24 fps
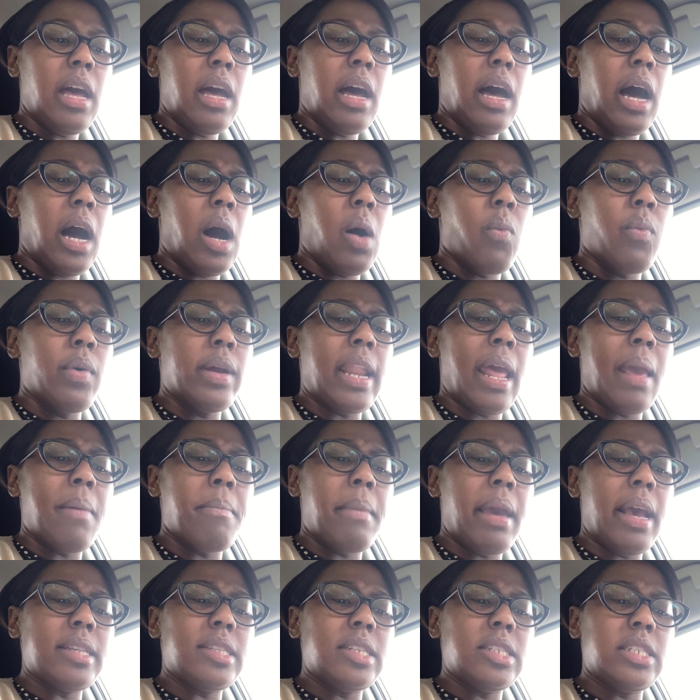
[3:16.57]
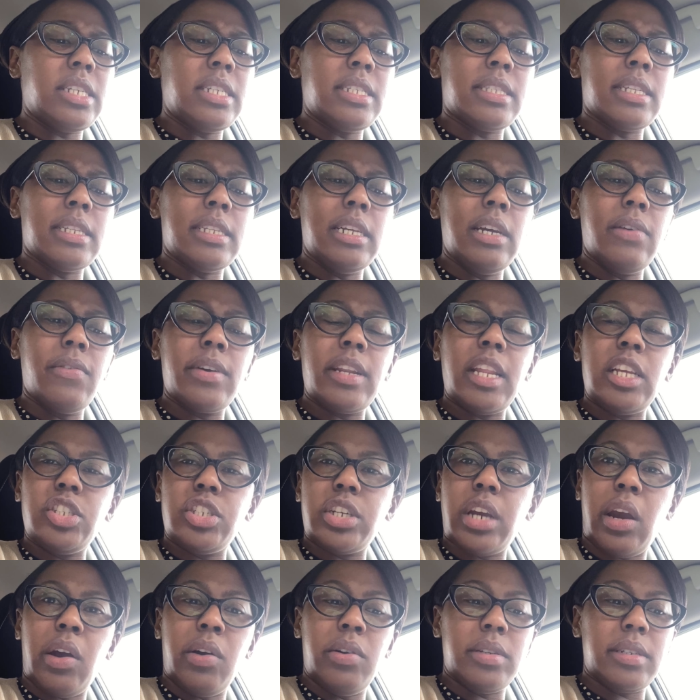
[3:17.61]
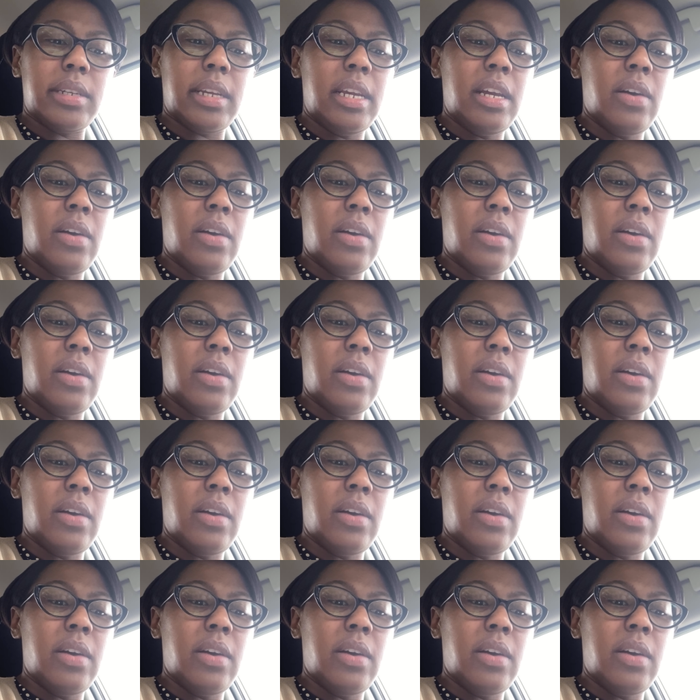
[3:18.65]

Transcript: Uh, when a message is delivered at church,